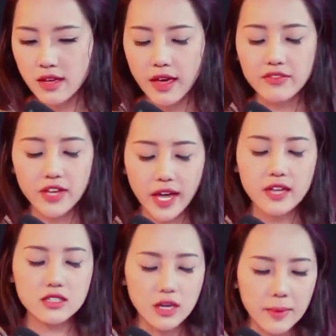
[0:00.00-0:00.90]
At the
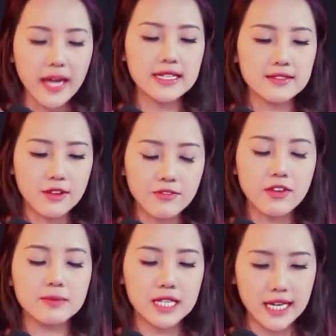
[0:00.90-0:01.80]
age of
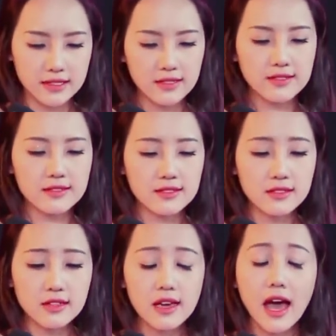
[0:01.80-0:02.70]
15,
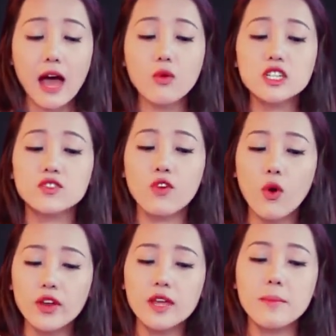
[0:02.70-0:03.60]
I was
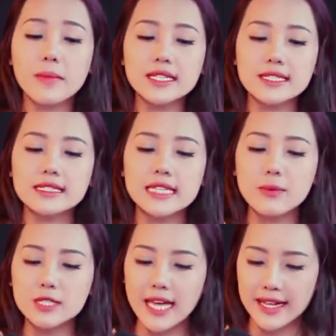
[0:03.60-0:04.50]
voted Miss
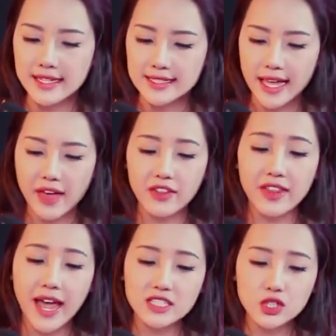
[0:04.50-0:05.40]
Table Tennis at the
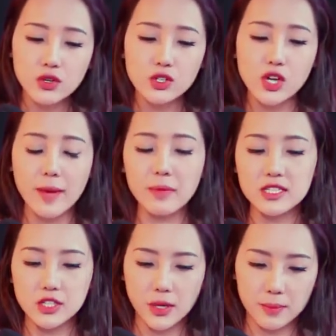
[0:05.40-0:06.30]
National
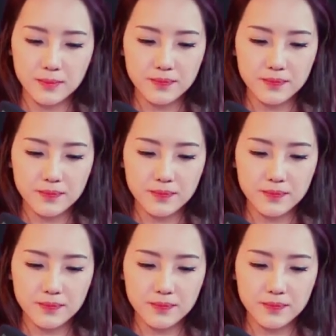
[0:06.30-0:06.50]
Championship.